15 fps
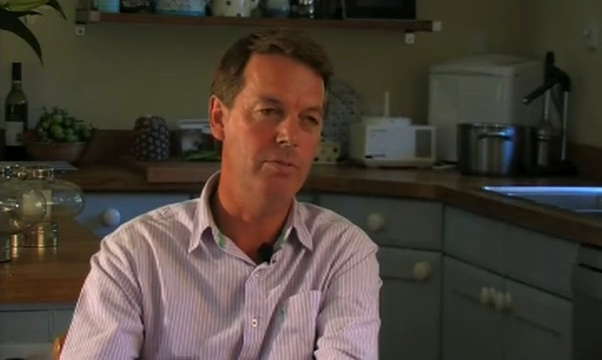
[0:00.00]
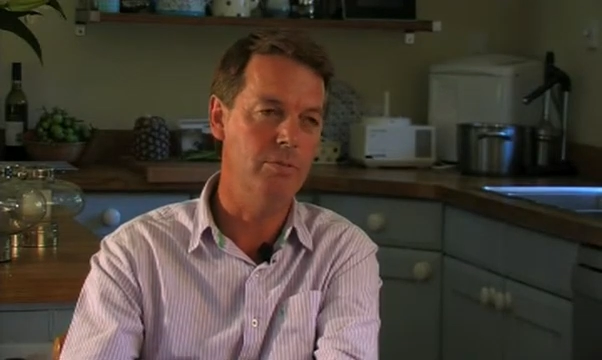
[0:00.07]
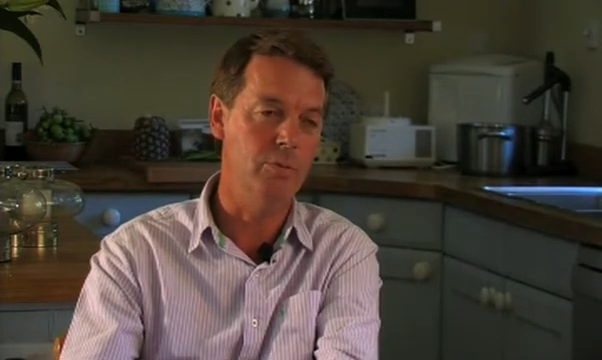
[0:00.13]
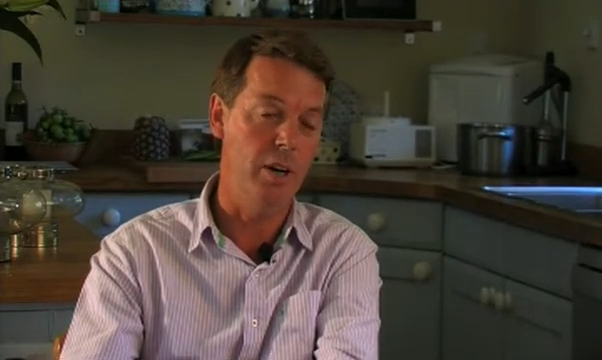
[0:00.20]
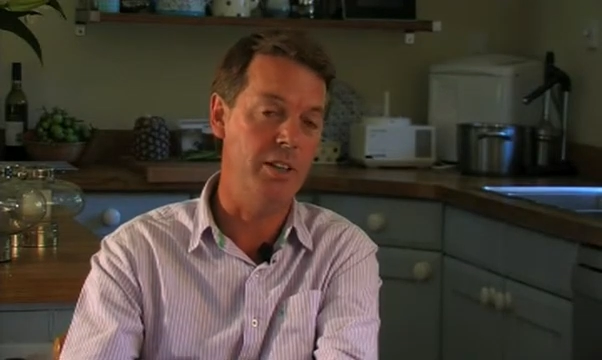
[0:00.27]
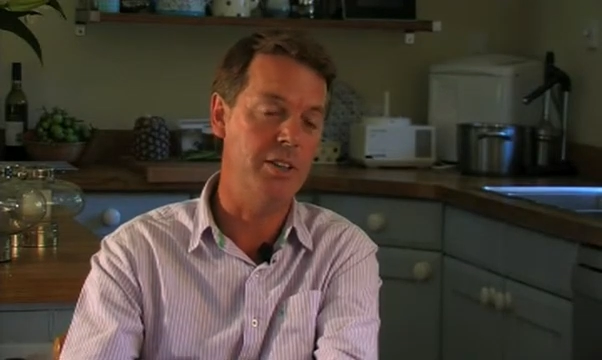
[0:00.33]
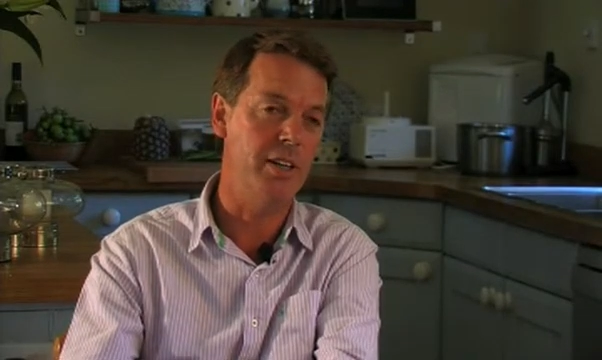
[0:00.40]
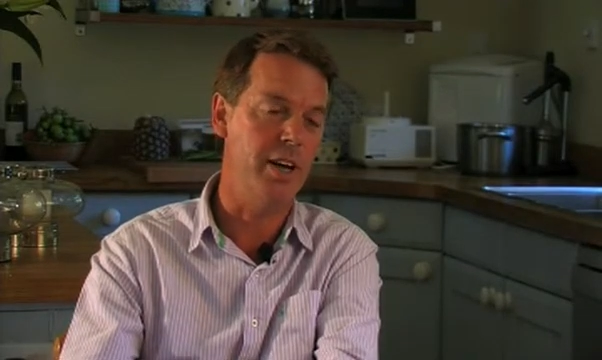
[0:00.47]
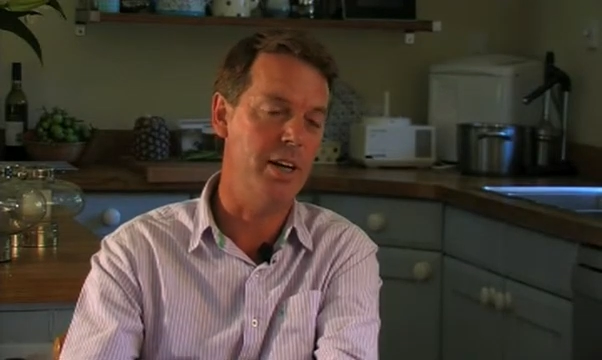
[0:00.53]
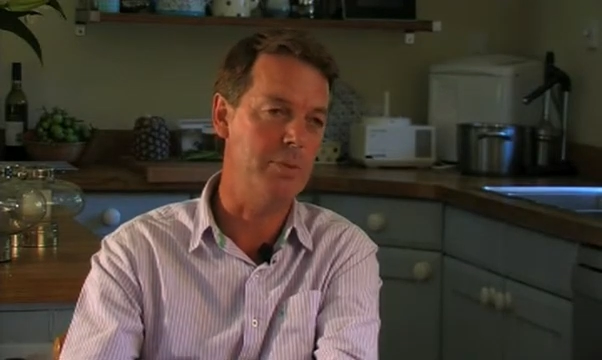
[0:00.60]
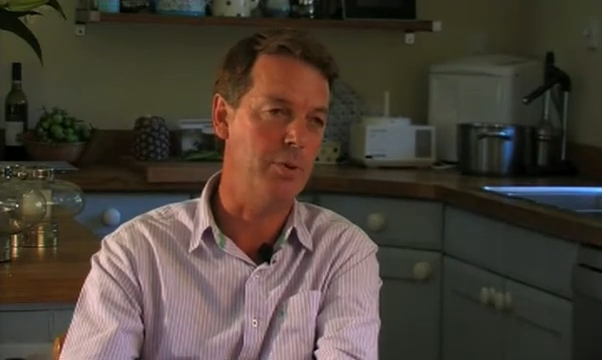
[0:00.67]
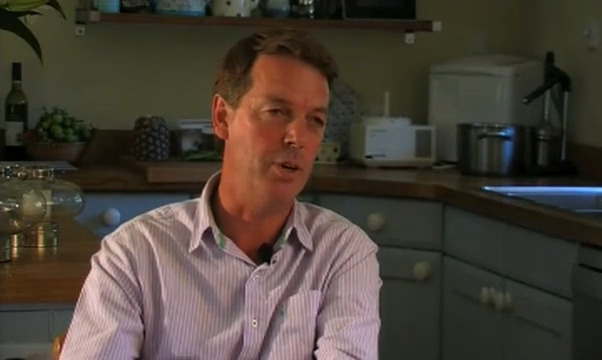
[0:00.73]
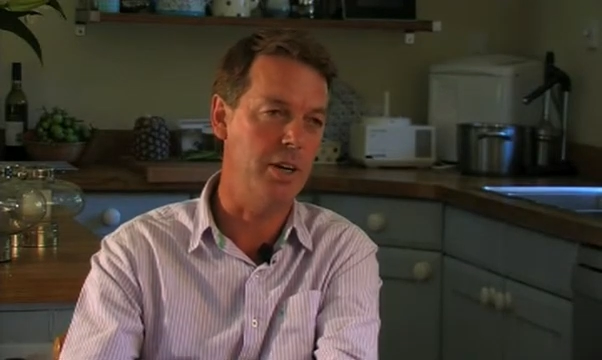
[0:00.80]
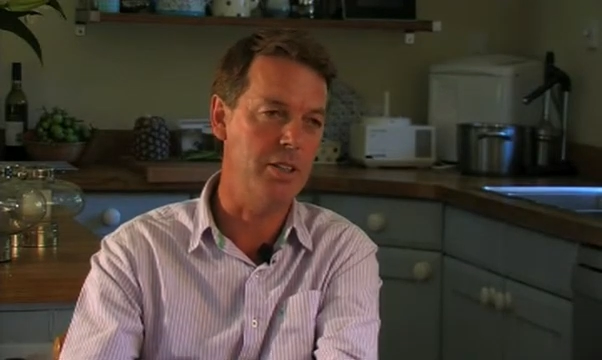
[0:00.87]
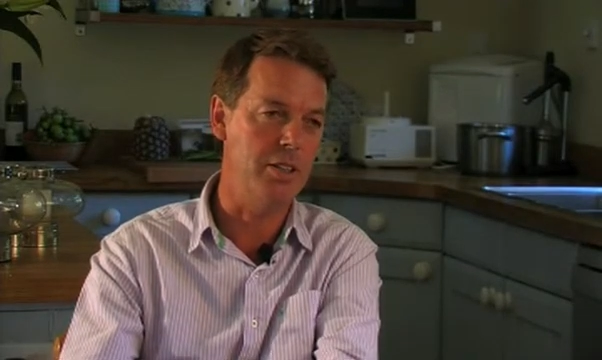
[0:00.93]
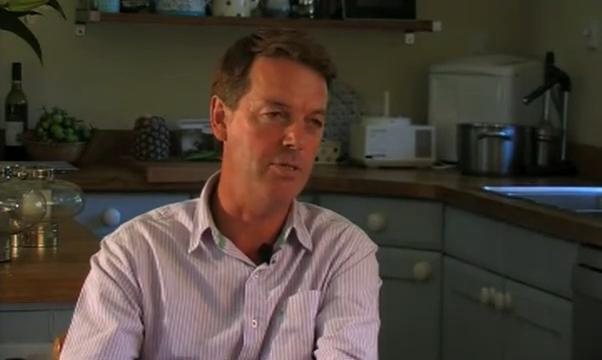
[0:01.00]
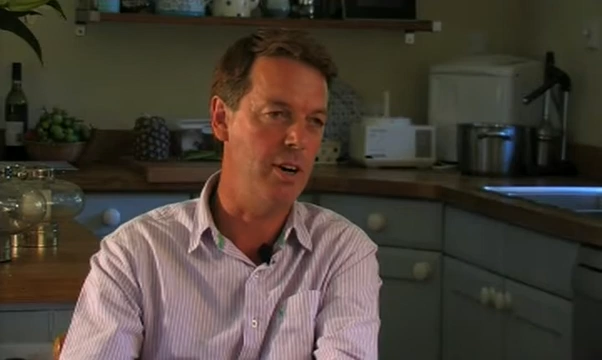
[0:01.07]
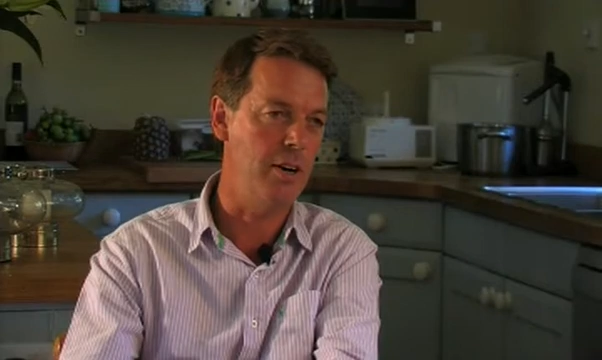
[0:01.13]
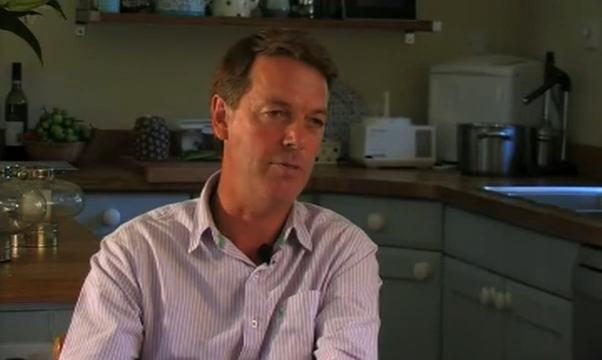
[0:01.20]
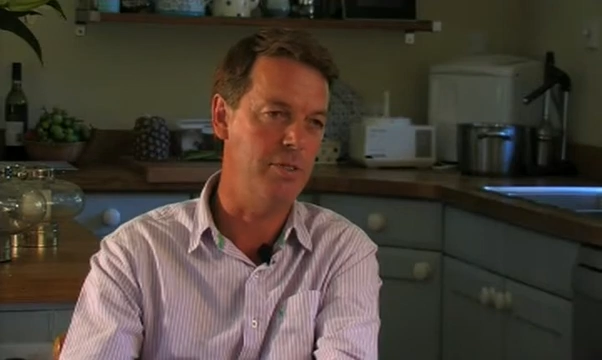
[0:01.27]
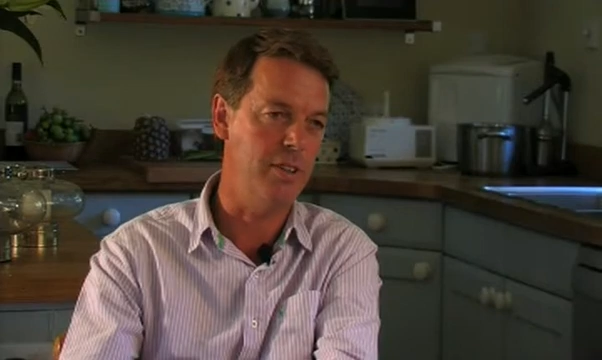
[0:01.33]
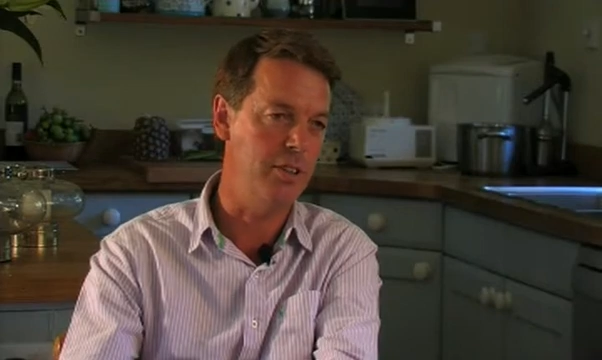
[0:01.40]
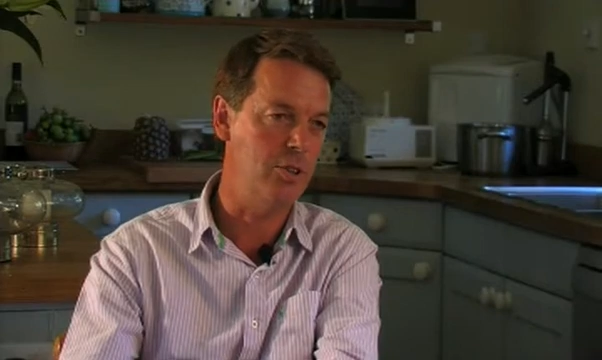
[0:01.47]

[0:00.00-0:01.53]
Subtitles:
well, at today's price is roughly